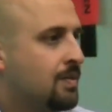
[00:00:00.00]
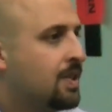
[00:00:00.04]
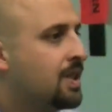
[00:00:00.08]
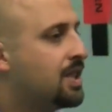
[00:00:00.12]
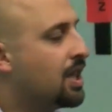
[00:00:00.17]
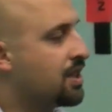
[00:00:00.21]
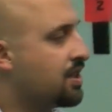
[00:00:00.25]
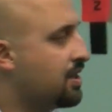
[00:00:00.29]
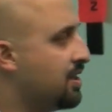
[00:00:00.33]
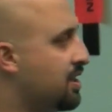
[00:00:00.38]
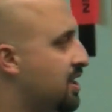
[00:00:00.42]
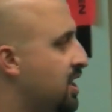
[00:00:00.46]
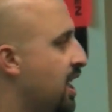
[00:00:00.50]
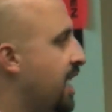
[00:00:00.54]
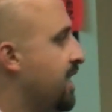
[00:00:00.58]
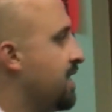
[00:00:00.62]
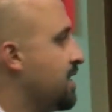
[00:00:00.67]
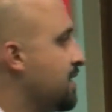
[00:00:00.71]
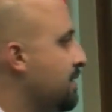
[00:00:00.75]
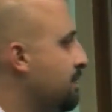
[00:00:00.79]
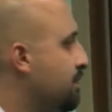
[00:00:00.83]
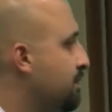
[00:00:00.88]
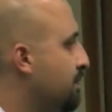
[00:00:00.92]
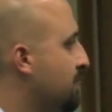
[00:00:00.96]
Doesn't
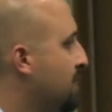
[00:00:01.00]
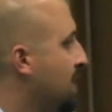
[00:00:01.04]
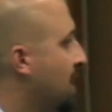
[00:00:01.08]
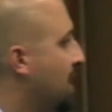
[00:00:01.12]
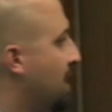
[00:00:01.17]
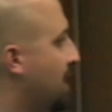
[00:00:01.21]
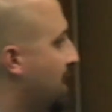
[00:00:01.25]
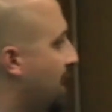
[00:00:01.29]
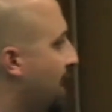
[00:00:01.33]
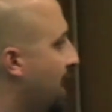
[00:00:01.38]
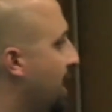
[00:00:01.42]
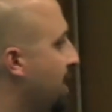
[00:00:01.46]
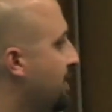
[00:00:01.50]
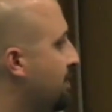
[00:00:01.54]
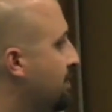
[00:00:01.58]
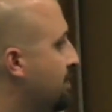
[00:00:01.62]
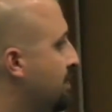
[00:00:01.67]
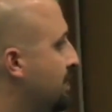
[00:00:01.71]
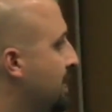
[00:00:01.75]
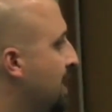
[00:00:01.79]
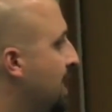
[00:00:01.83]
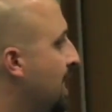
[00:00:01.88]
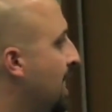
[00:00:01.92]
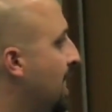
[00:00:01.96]
change, okay?
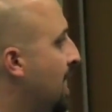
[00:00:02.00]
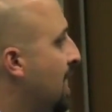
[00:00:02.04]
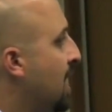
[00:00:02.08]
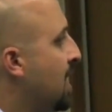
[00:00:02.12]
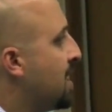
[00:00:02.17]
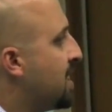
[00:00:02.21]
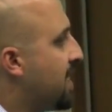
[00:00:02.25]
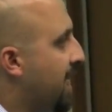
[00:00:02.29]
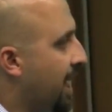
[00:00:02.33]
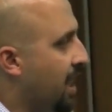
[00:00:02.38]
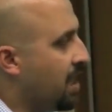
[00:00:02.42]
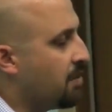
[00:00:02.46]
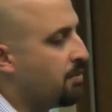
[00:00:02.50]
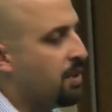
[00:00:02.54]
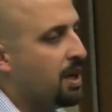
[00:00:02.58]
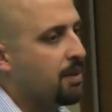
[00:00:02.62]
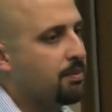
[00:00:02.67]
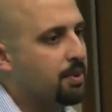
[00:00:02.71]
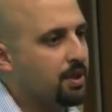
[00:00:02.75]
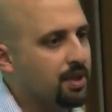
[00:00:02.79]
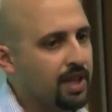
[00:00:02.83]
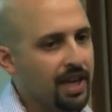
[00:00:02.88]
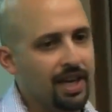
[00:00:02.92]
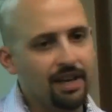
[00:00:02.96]
Telling
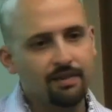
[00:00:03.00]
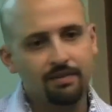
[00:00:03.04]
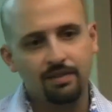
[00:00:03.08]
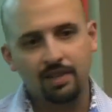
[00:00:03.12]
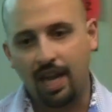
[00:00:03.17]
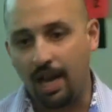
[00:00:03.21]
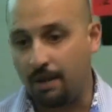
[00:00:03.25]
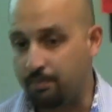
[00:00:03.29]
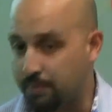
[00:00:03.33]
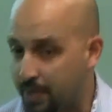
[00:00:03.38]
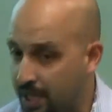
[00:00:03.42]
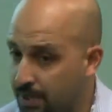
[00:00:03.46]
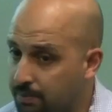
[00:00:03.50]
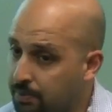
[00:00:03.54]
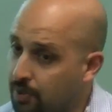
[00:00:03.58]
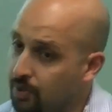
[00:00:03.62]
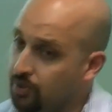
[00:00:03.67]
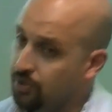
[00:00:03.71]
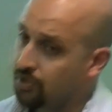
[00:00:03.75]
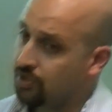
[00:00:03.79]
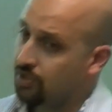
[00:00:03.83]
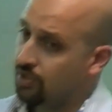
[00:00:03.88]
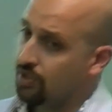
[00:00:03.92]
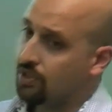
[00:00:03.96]
people that, and people
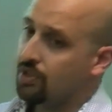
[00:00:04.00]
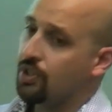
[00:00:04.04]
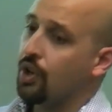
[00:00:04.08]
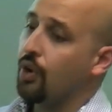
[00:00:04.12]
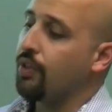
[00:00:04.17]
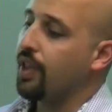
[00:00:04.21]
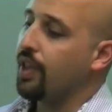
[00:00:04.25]
should know